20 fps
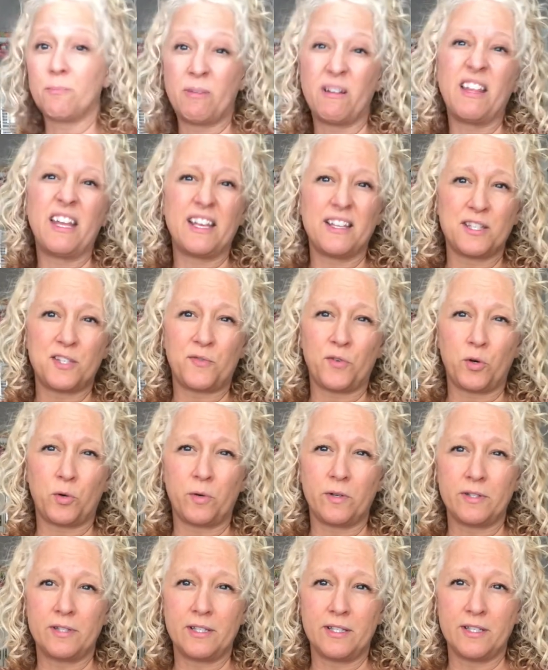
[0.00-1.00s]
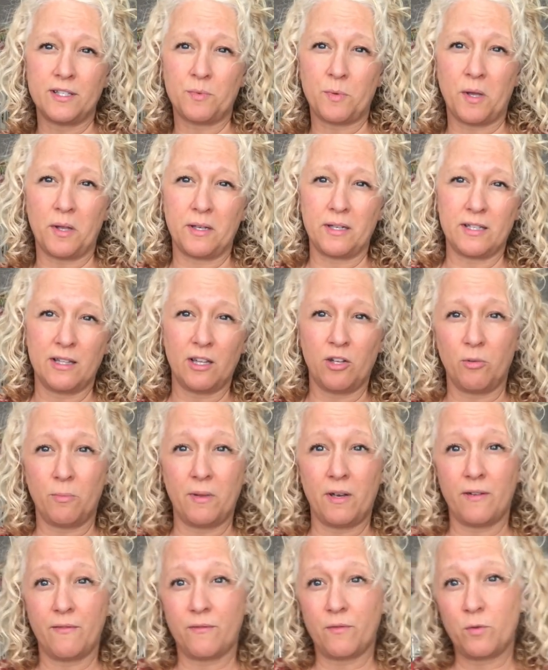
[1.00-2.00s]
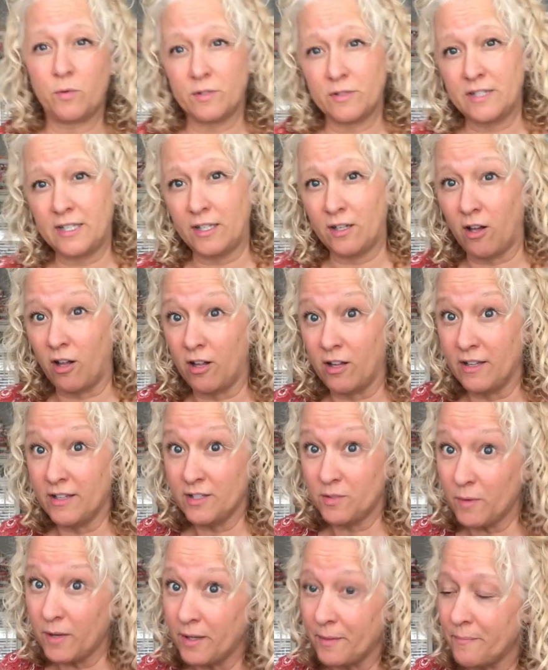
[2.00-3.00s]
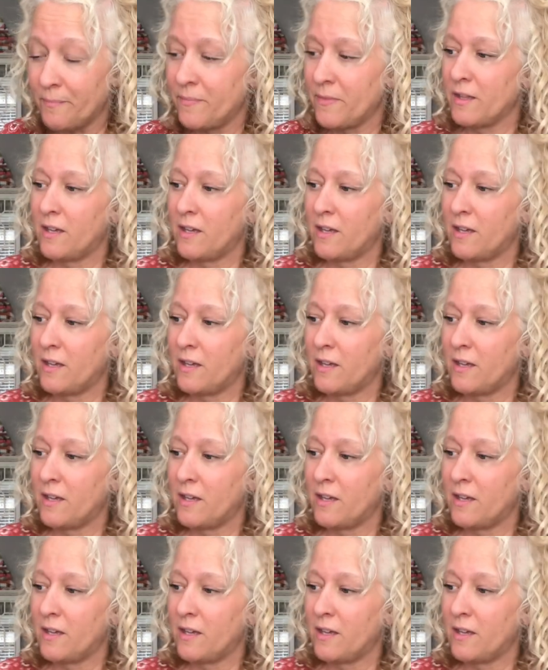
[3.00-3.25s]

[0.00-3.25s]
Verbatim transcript: plans for quilting as well and a little bit of quilting haul as well.